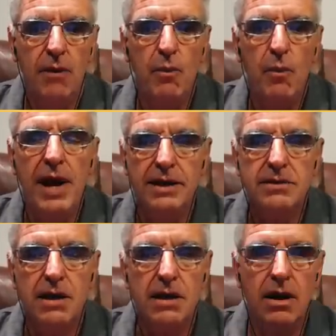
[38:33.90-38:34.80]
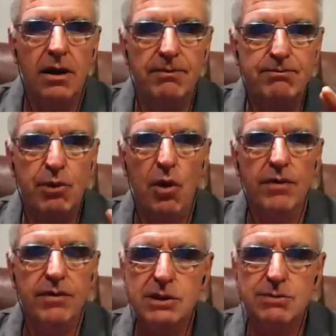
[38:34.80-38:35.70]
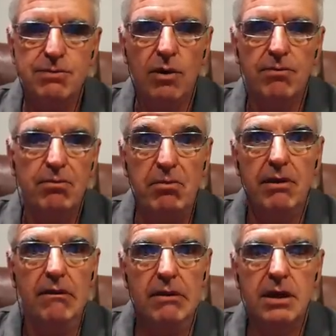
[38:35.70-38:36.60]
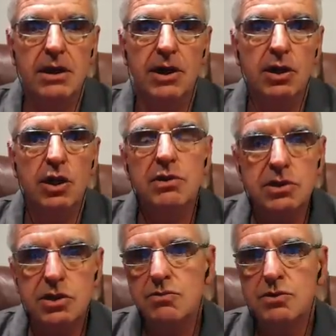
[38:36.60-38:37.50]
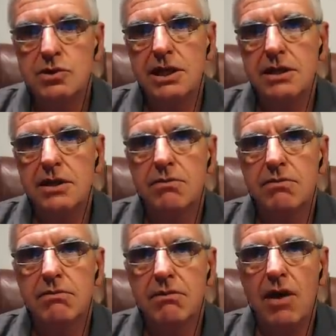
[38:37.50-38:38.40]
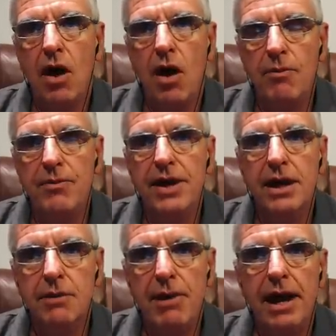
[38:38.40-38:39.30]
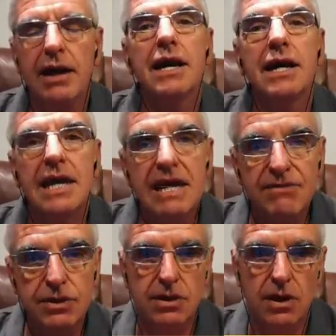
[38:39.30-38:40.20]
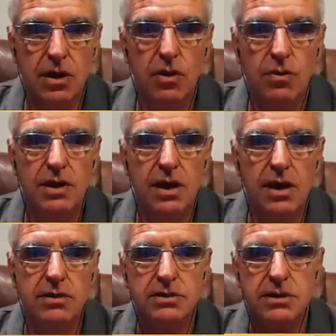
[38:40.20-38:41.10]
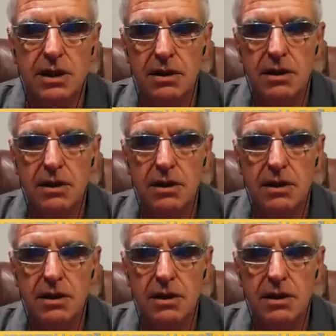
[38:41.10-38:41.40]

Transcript: when I'm put on the spot. But you can soon see that I'm thinking about and giving you the answer